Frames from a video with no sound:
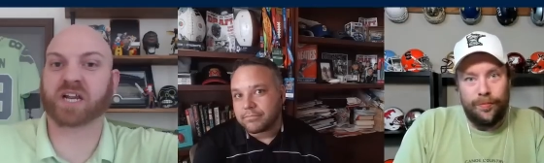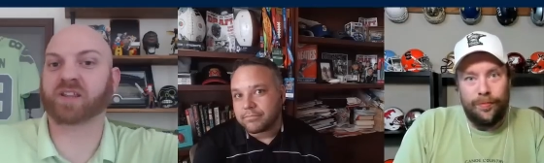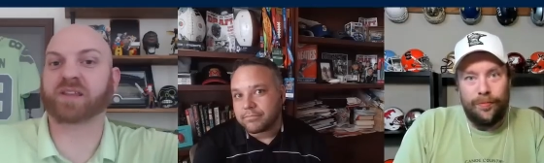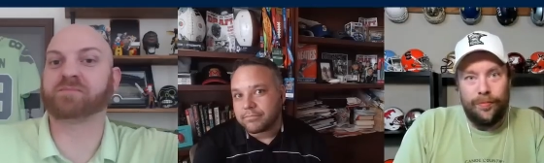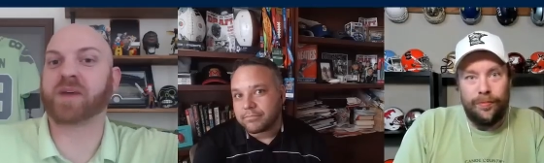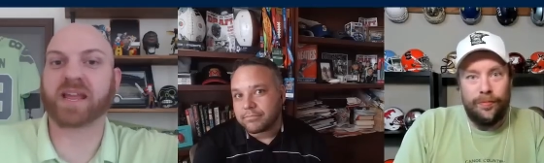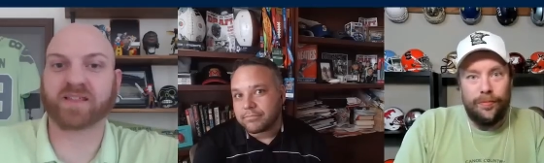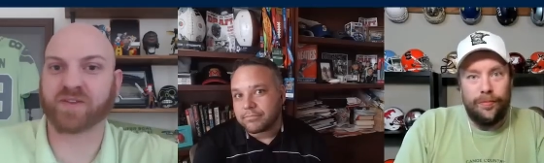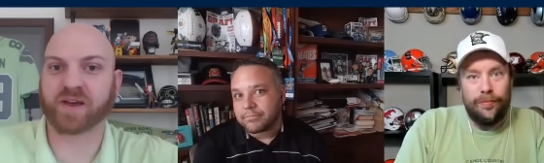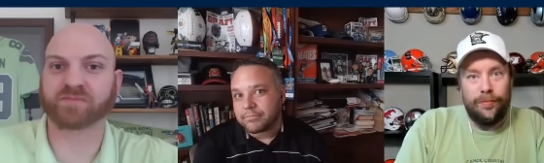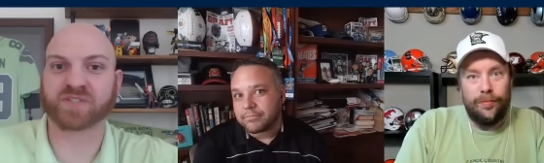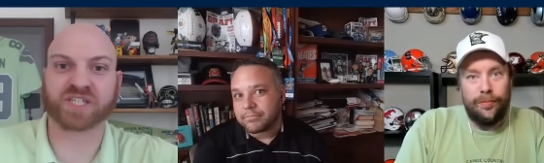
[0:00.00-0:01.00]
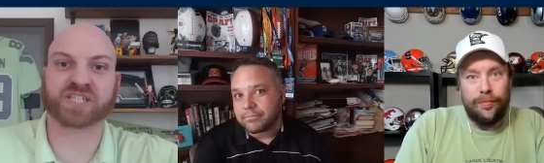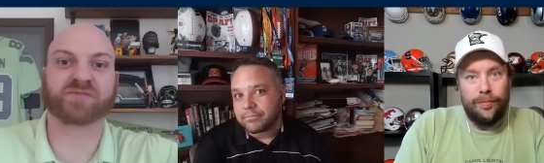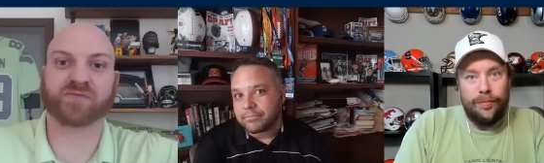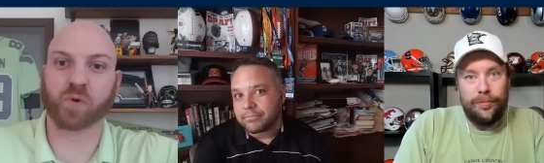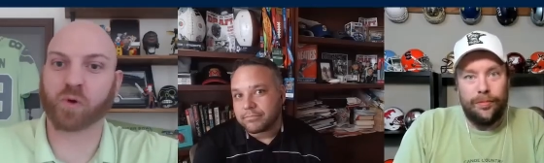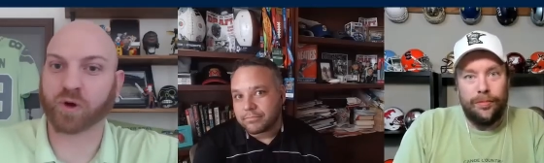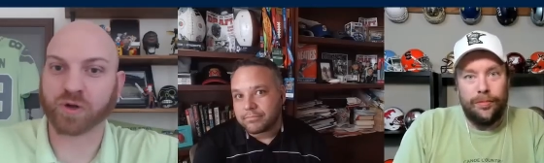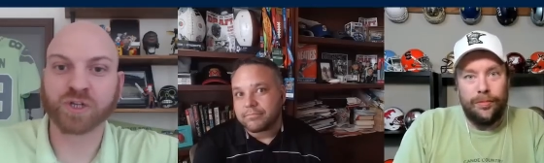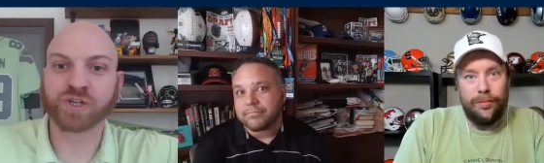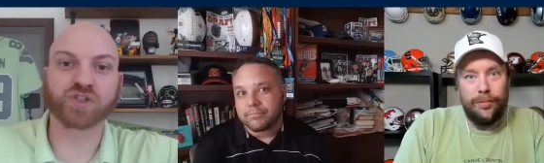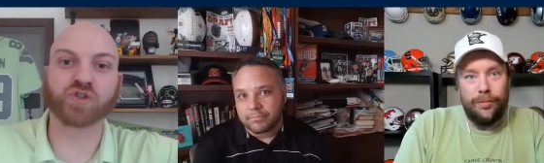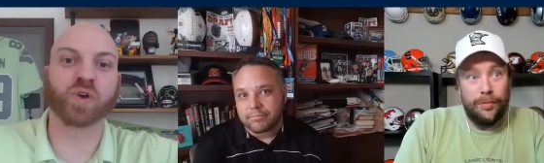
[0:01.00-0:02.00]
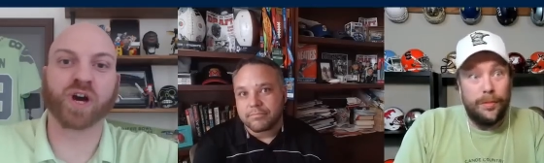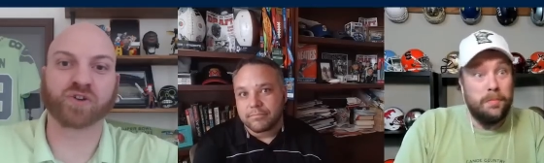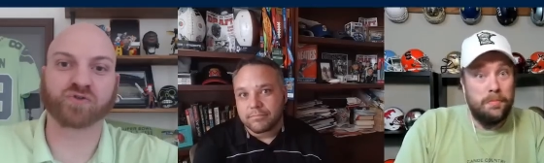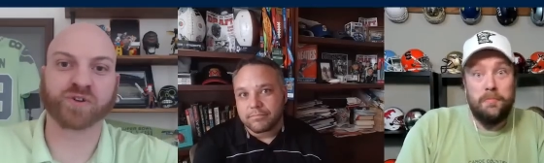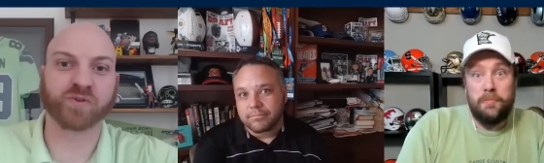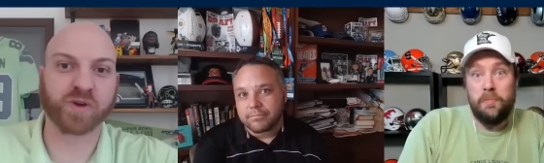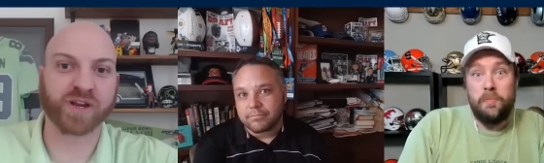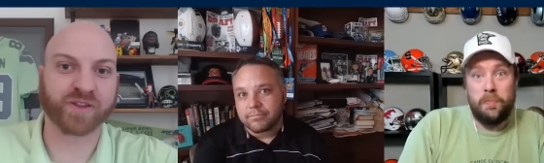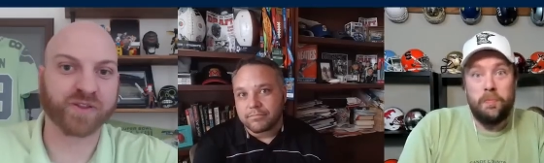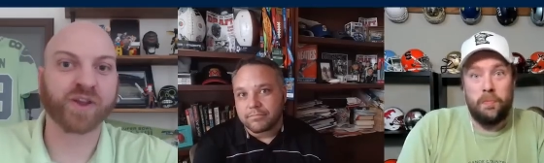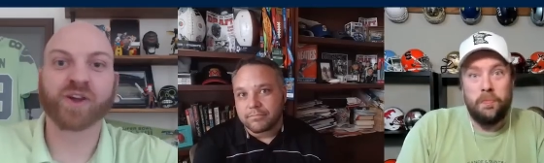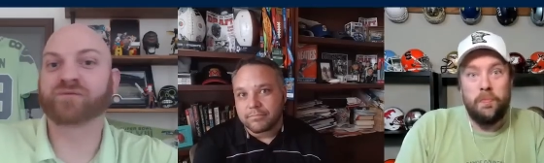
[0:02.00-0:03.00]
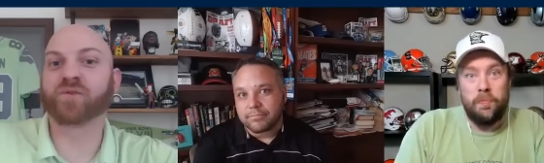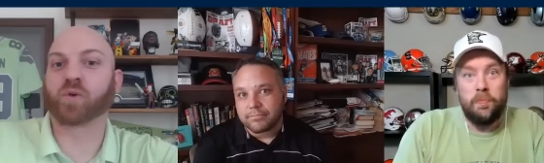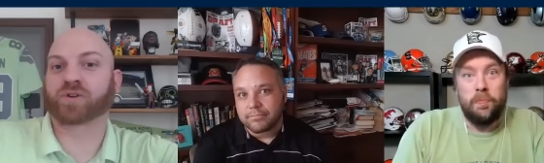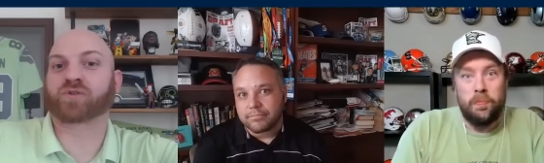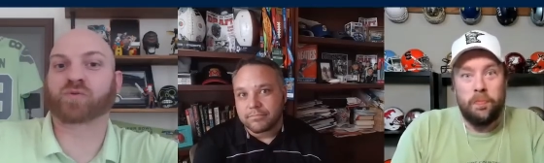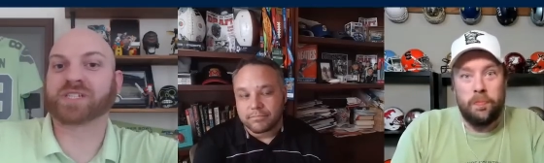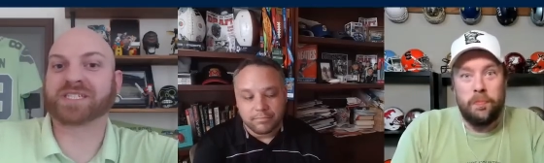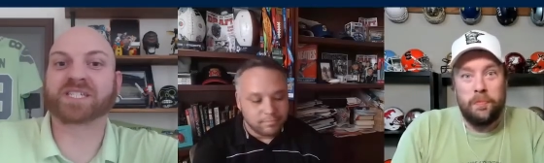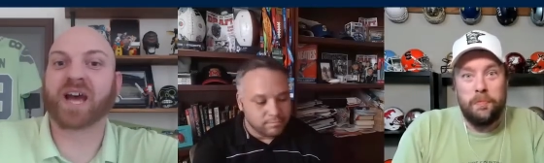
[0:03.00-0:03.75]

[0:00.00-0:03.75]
Speaker 1: suddenly make them six four, 200 with four three